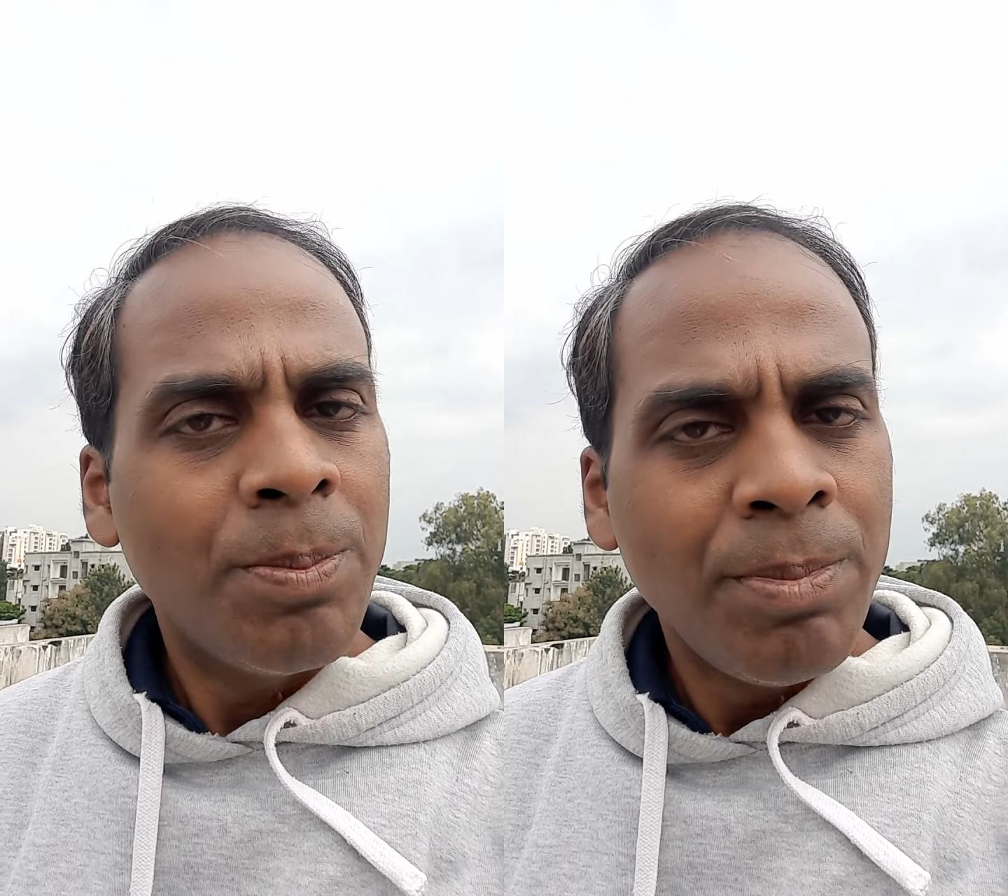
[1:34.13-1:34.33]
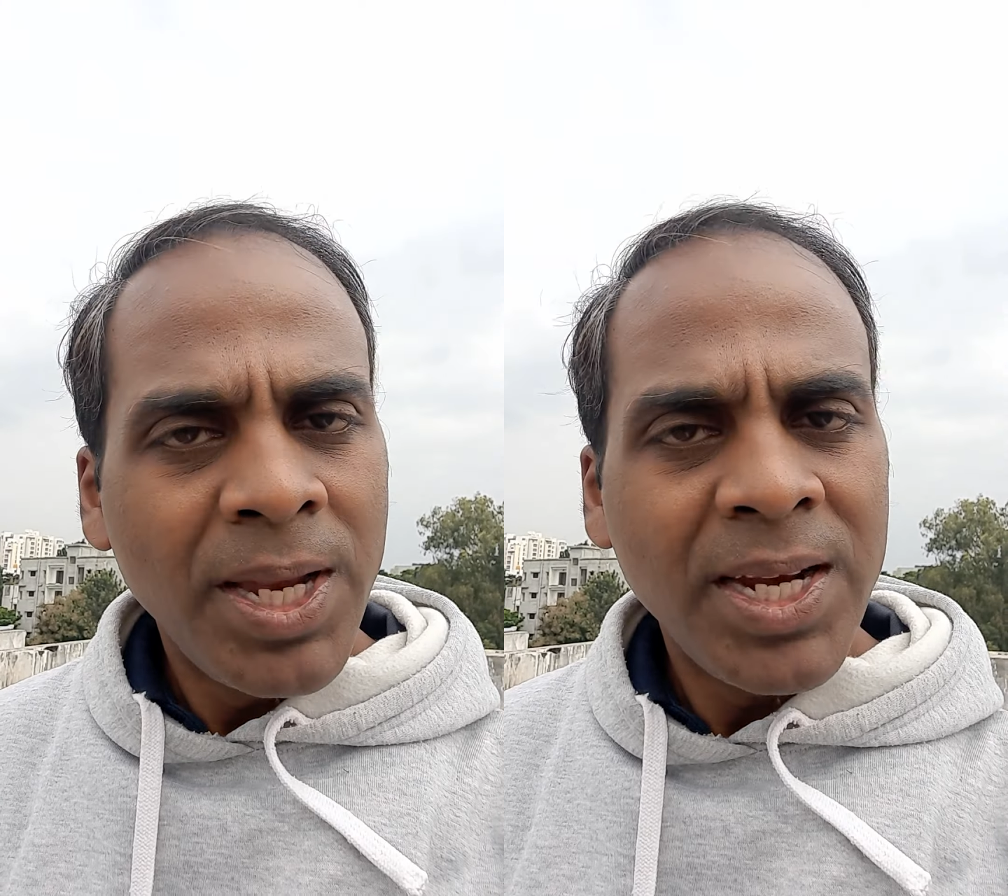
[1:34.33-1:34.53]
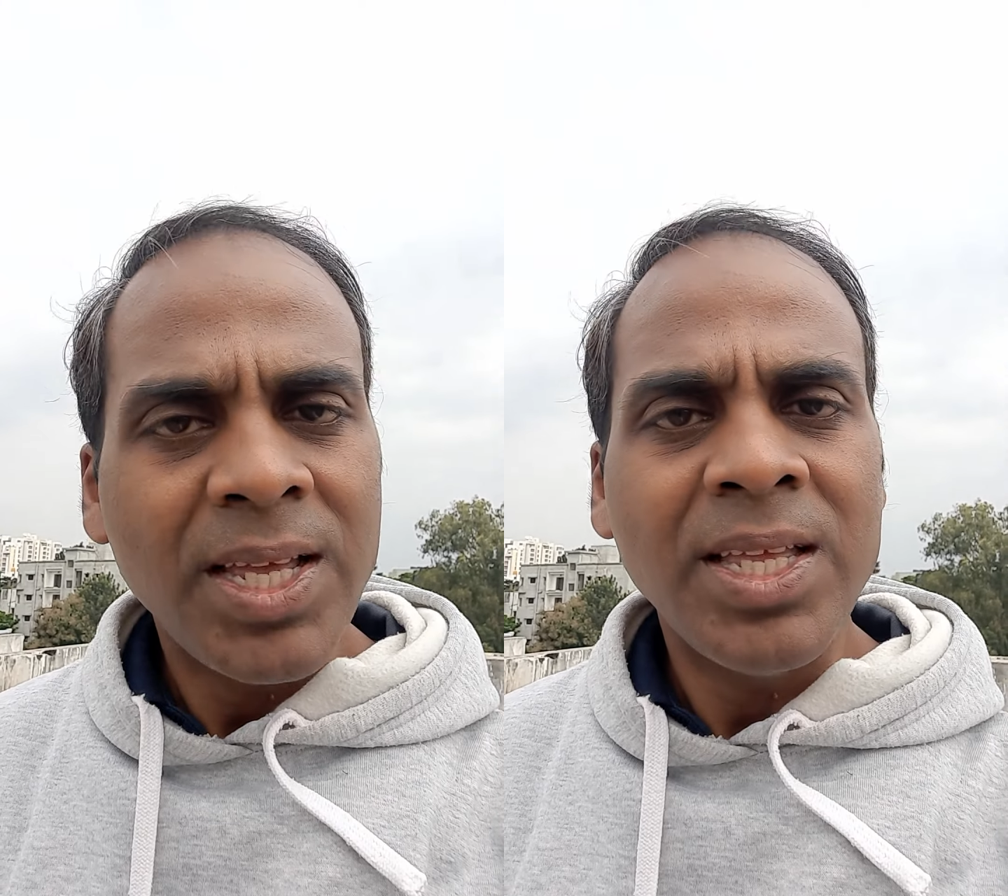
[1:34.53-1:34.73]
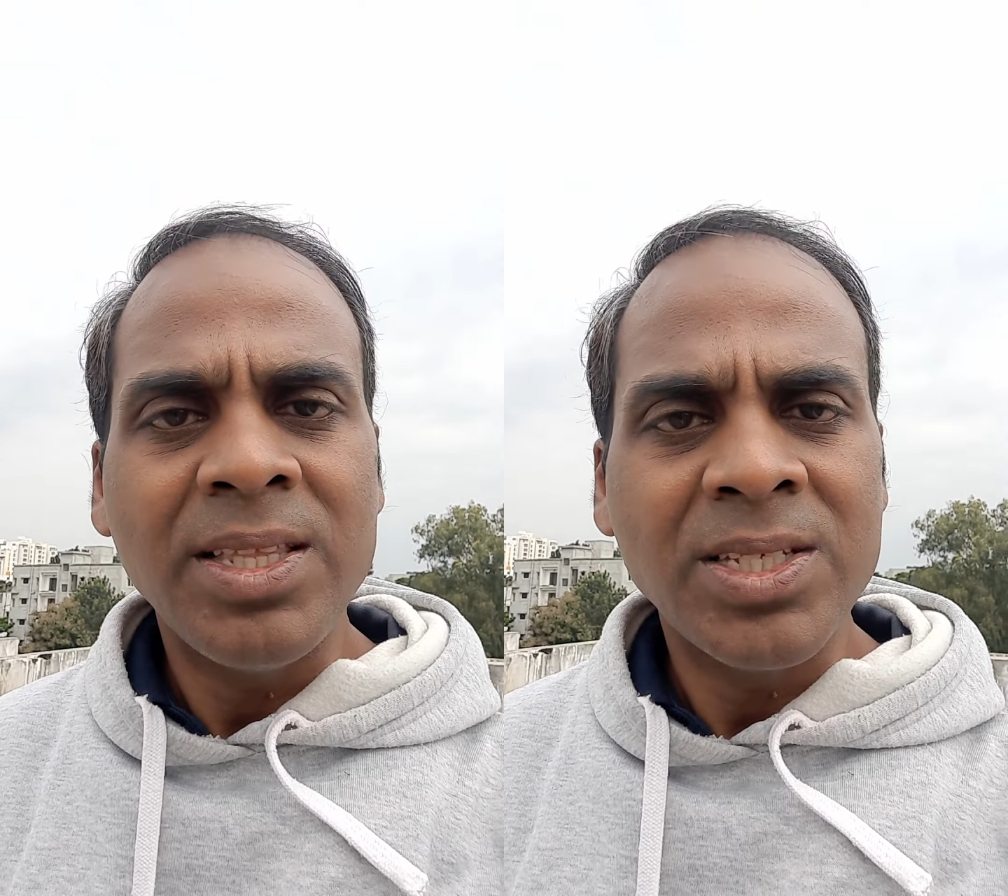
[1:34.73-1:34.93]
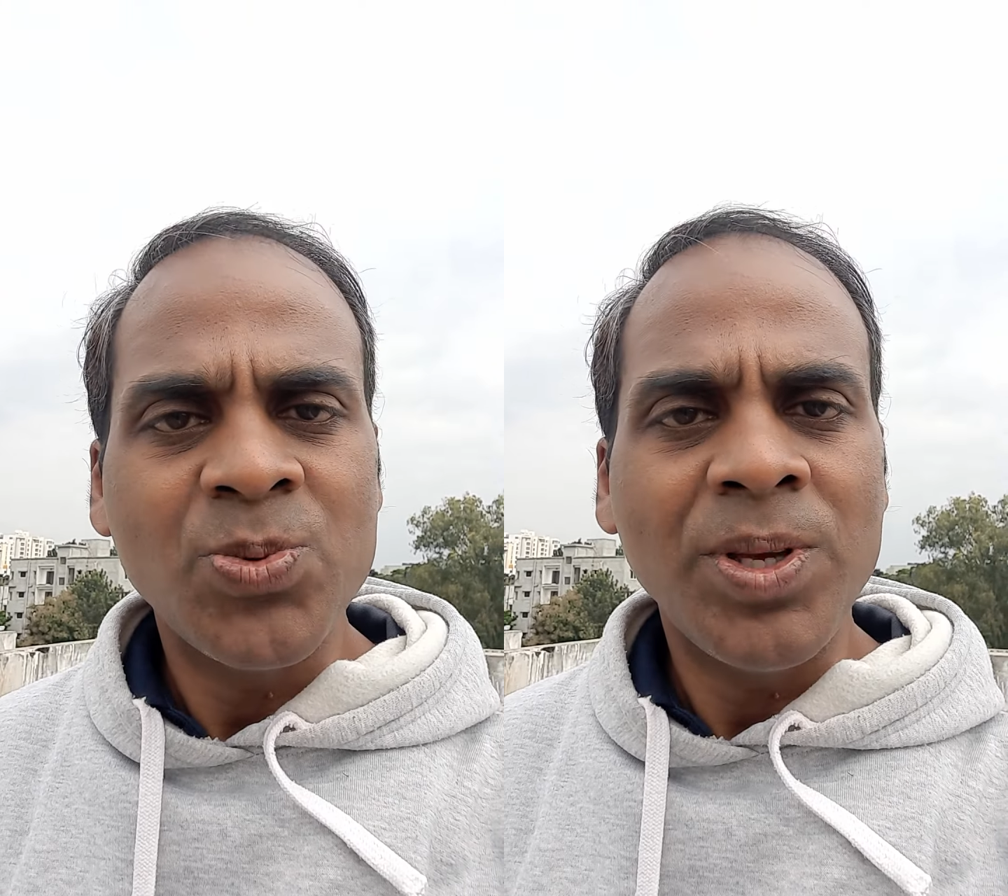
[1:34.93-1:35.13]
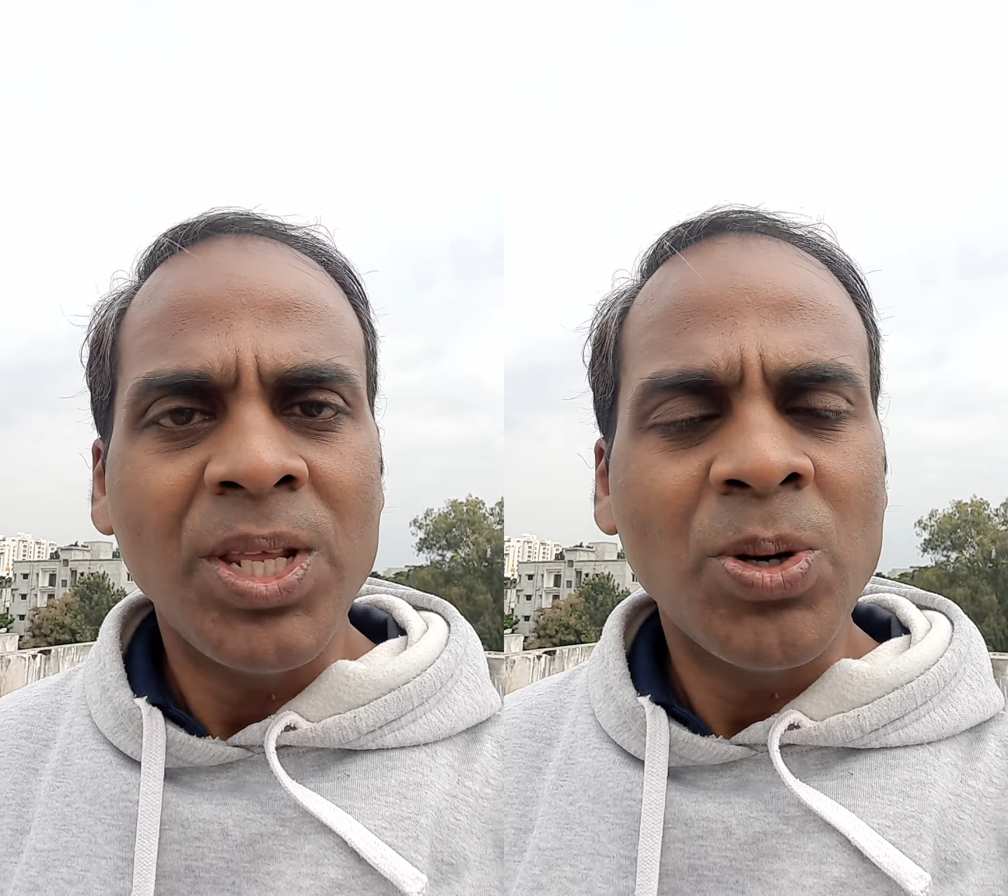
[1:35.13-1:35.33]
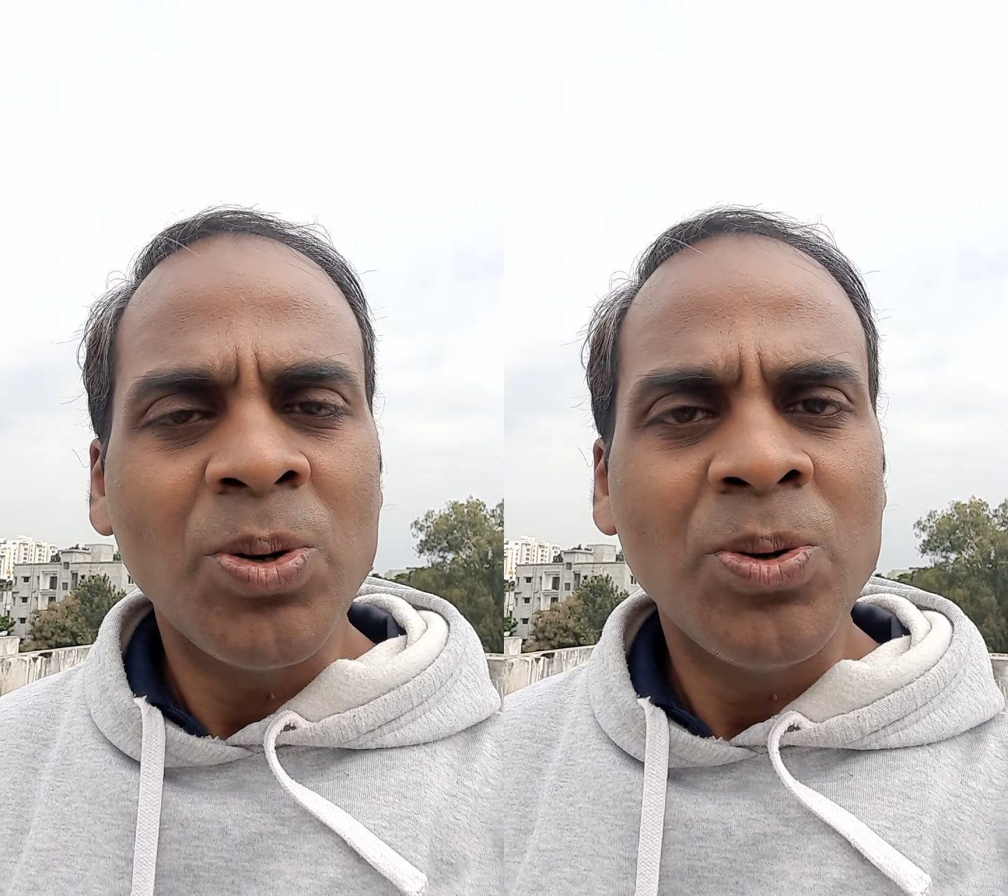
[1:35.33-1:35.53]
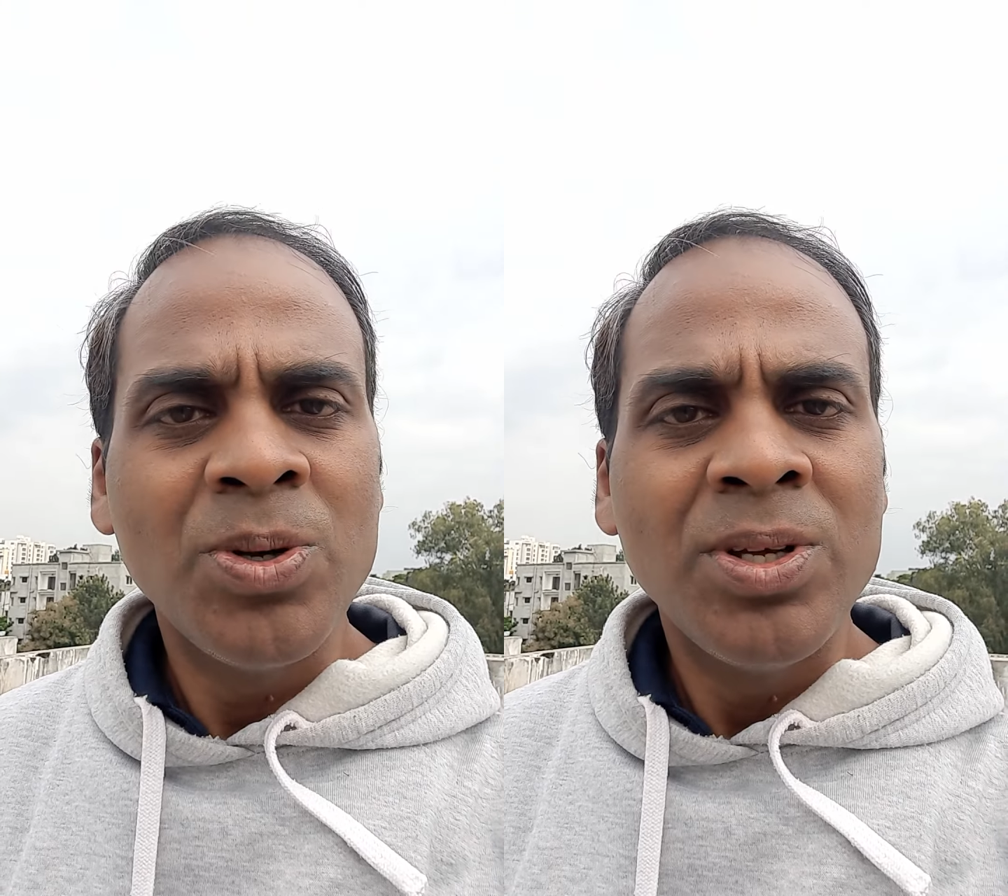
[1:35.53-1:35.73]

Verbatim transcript: made in this video